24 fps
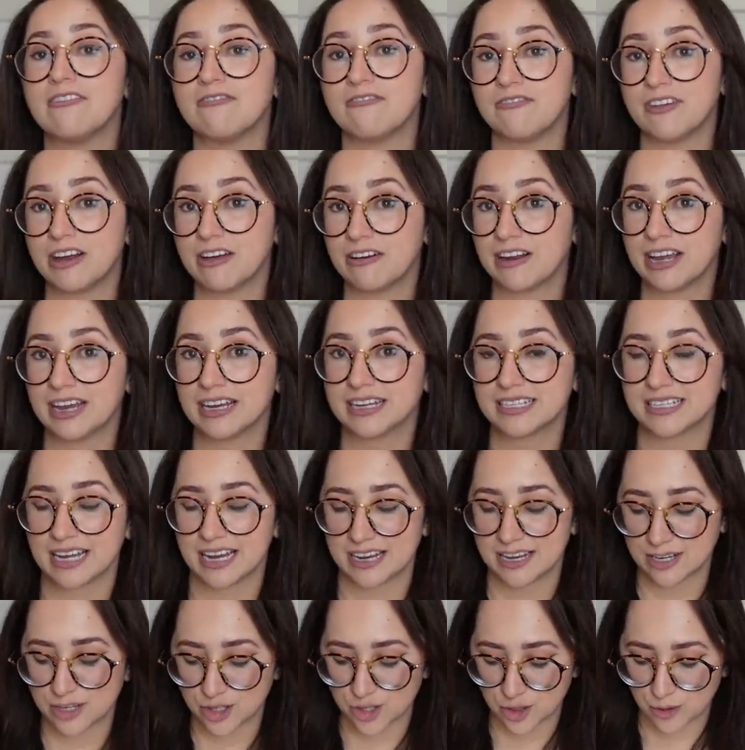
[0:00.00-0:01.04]
very
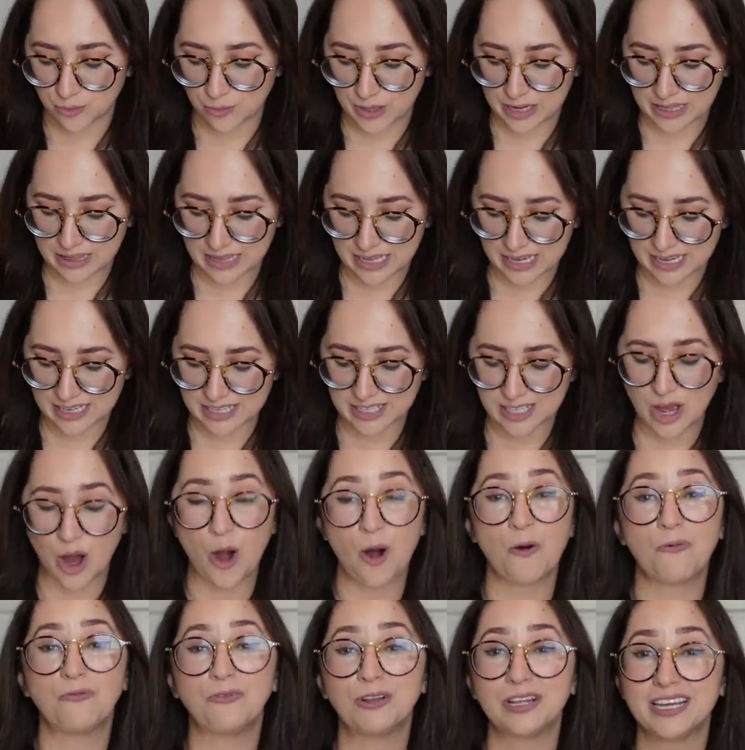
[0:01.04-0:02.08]
excited to read this.
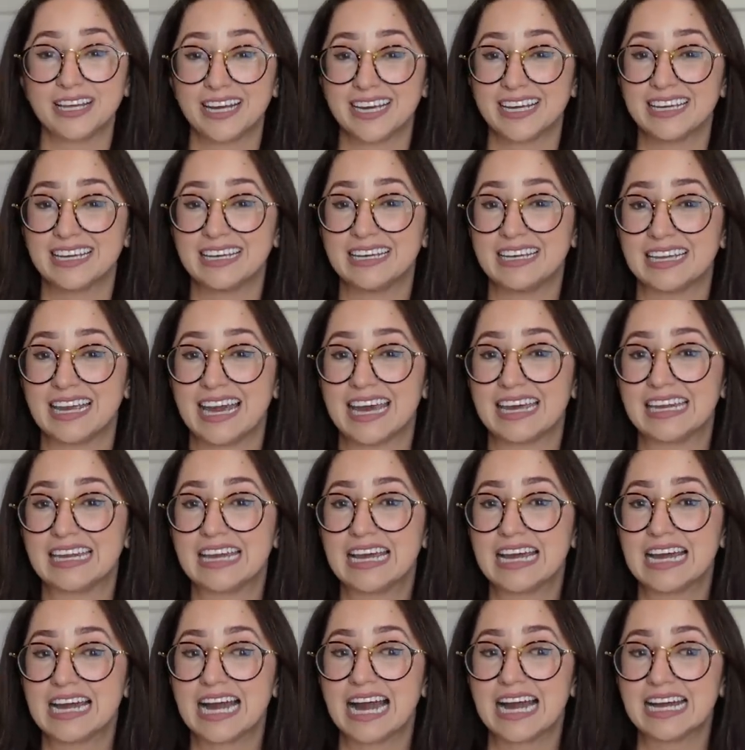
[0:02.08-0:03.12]
Hopefully I can get
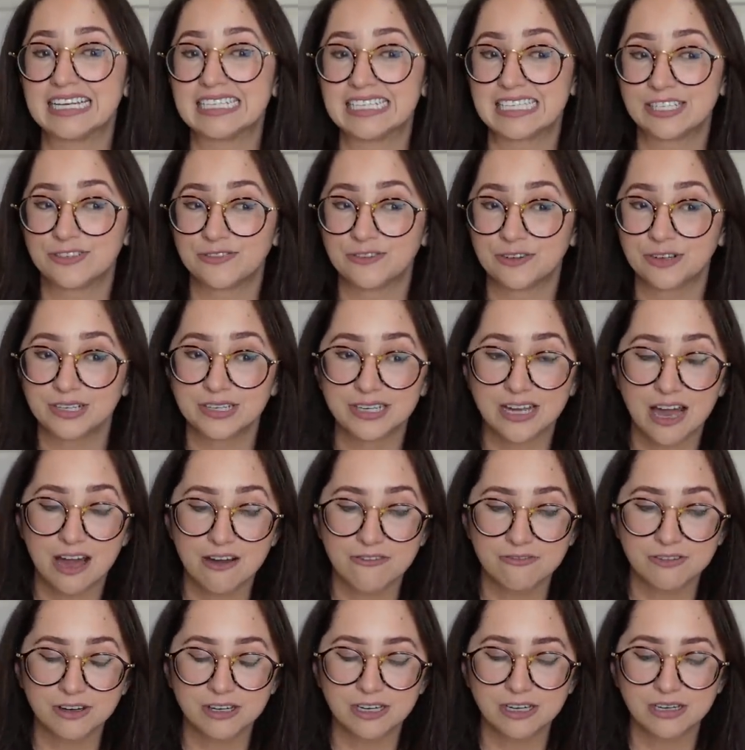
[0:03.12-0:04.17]
a different
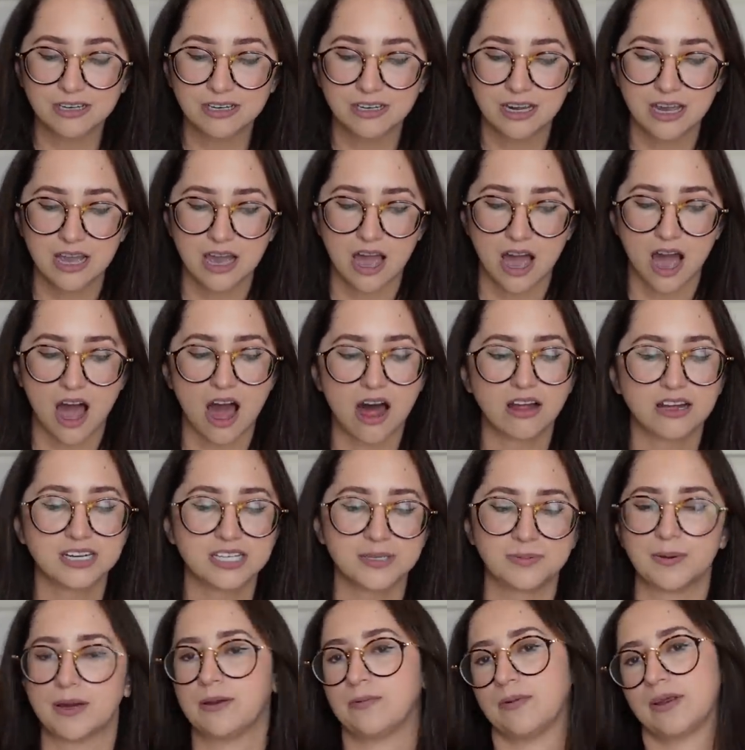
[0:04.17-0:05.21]
cover. I'll
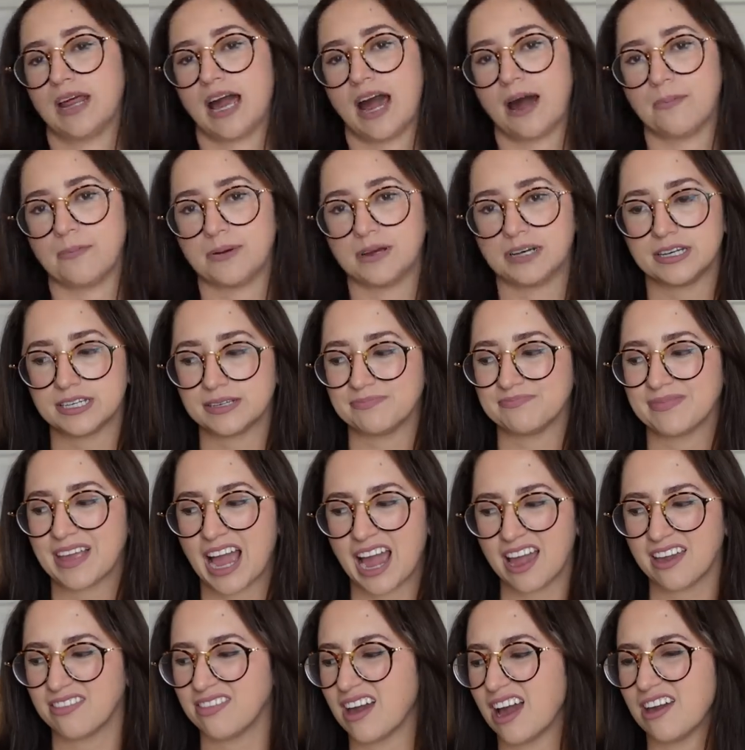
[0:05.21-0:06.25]
explain what happened.
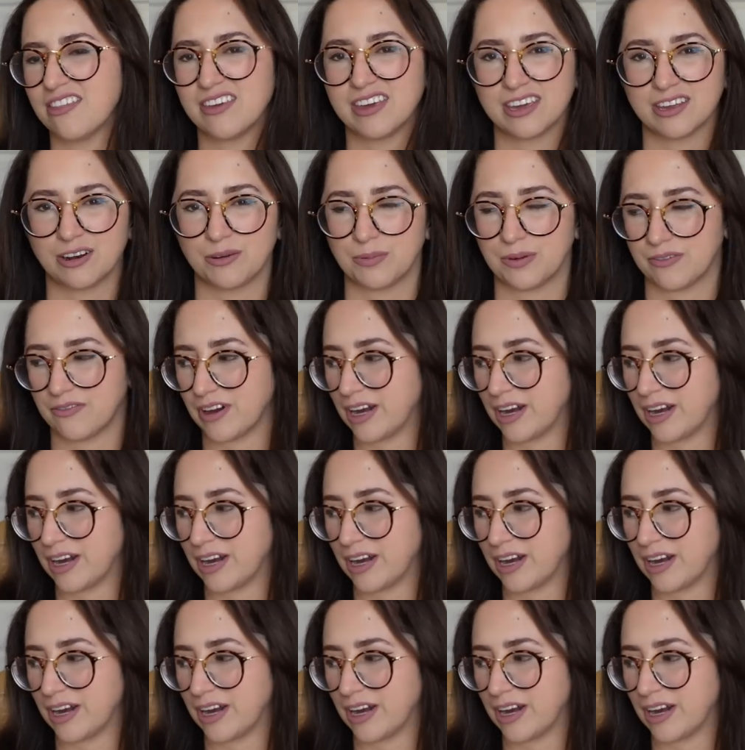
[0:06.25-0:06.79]
I, I think it'll be